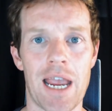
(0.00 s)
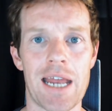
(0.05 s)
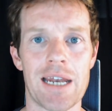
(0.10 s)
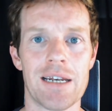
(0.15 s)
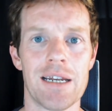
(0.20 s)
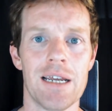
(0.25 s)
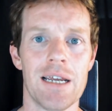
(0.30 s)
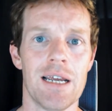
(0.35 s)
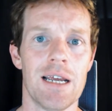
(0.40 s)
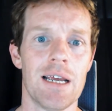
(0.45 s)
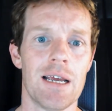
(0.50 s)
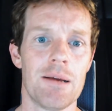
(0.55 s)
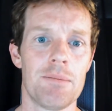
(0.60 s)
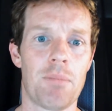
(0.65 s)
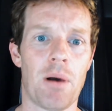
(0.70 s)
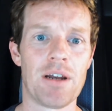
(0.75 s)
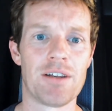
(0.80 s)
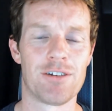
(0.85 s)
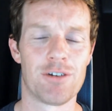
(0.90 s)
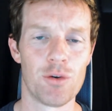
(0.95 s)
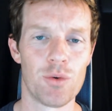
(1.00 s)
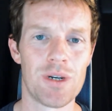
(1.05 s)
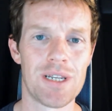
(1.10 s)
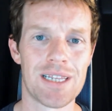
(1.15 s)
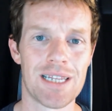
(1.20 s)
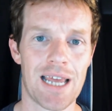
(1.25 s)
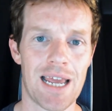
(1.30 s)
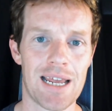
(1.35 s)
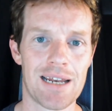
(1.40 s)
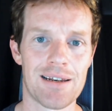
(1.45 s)
And by
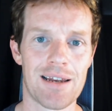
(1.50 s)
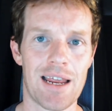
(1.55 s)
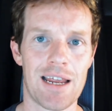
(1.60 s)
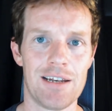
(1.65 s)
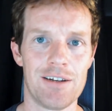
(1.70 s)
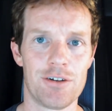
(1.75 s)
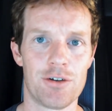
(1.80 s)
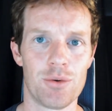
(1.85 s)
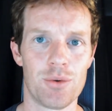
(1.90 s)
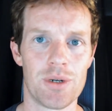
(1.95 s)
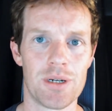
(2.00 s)
doing that and